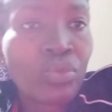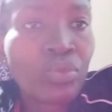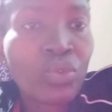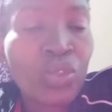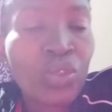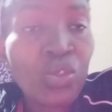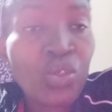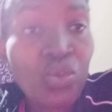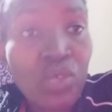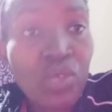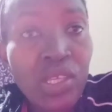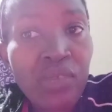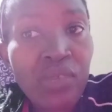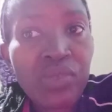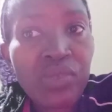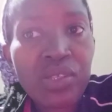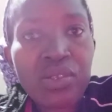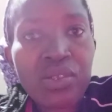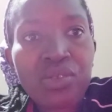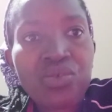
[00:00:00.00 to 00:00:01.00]
Because who
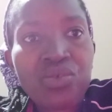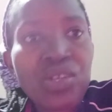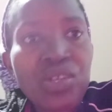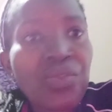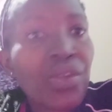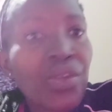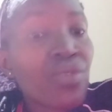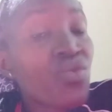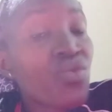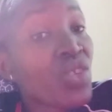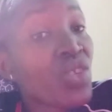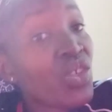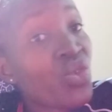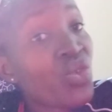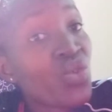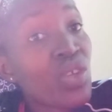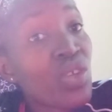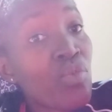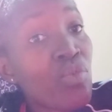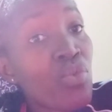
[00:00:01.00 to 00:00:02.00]
gives us the strength and grace
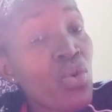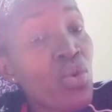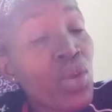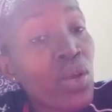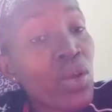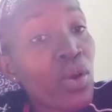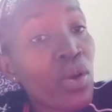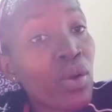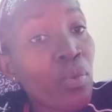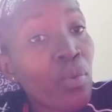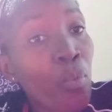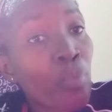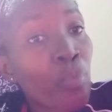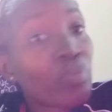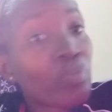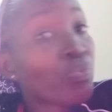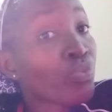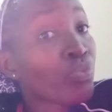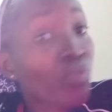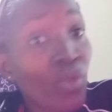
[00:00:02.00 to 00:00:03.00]
to keep going on?
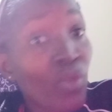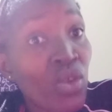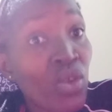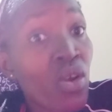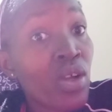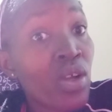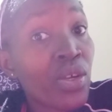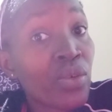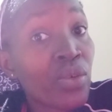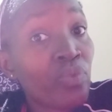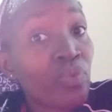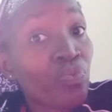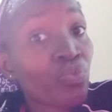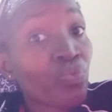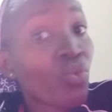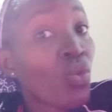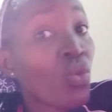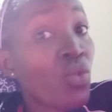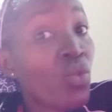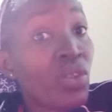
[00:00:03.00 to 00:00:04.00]
God.
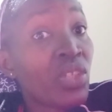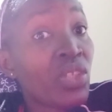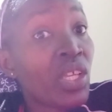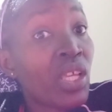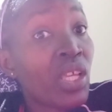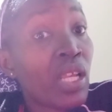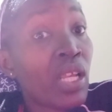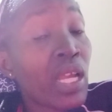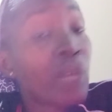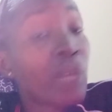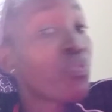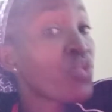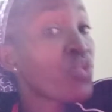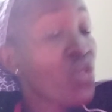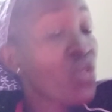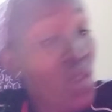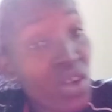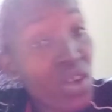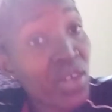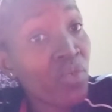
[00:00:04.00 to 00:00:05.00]
Who is the healer?
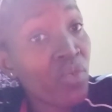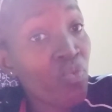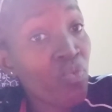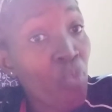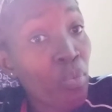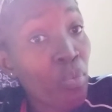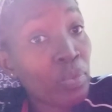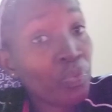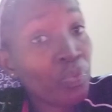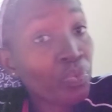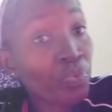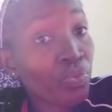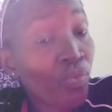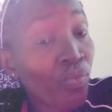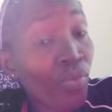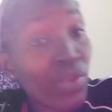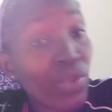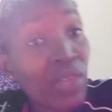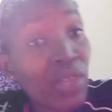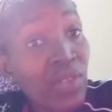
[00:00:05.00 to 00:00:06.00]
God.
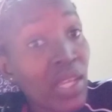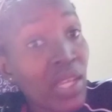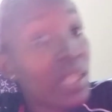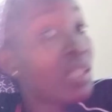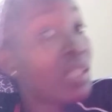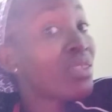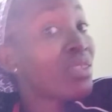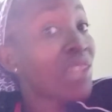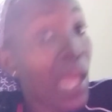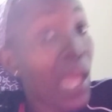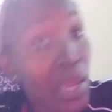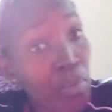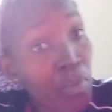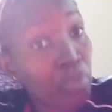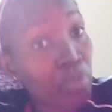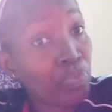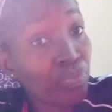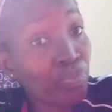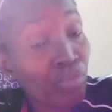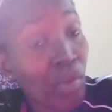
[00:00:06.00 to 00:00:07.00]
And they say in his
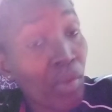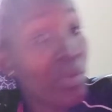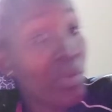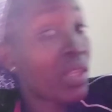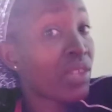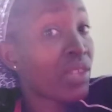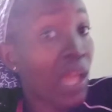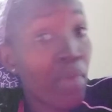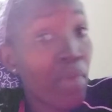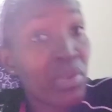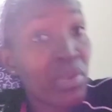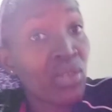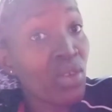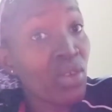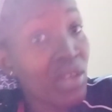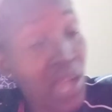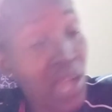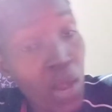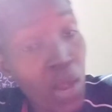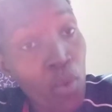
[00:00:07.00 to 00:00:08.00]
time. Maybe his time is
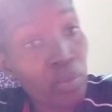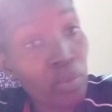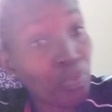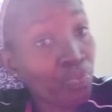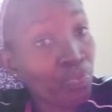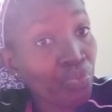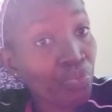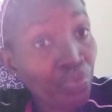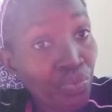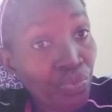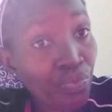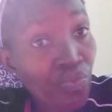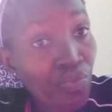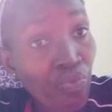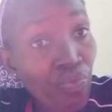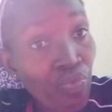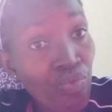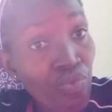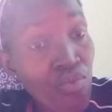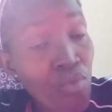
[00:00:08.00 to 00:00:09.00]
not now.
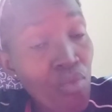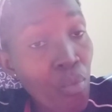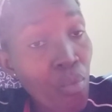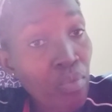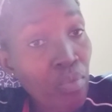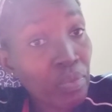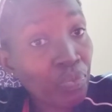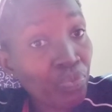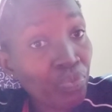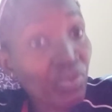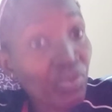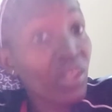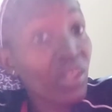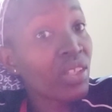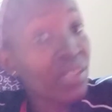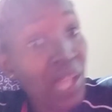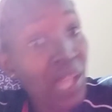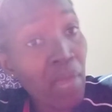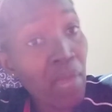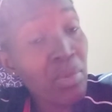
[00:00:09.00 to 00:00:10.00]
In
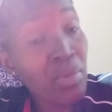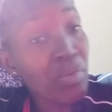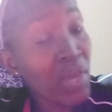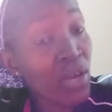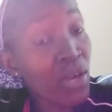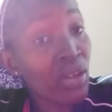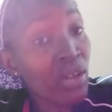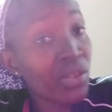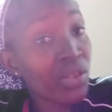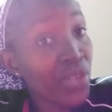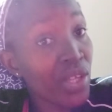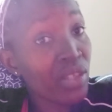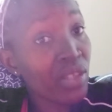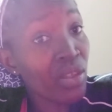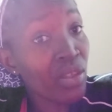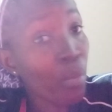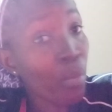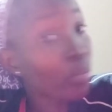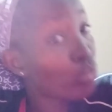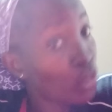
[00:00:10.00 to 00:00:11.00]
his time, he make all
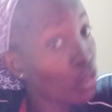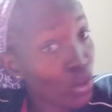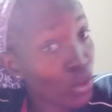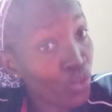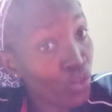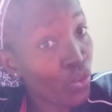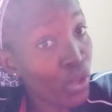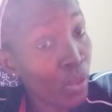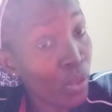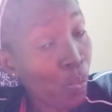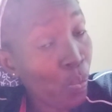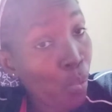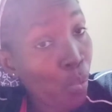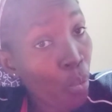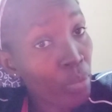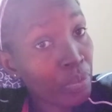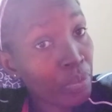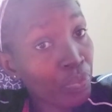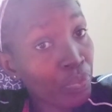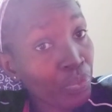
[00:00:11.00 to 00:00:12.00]
things beautiful.
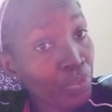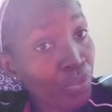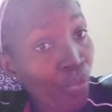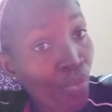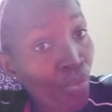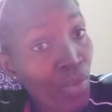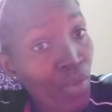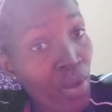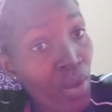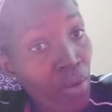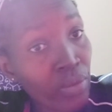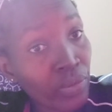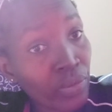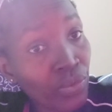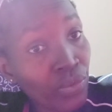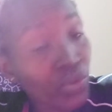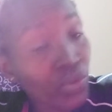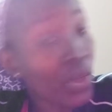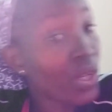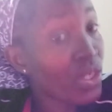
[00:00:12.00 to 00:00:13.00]

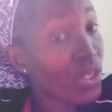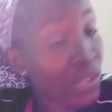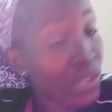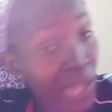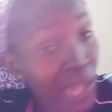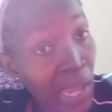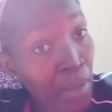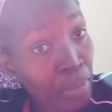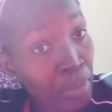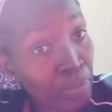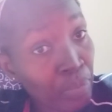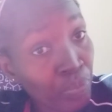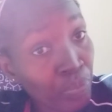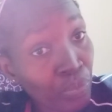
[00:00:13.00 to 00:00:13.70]
So in his time,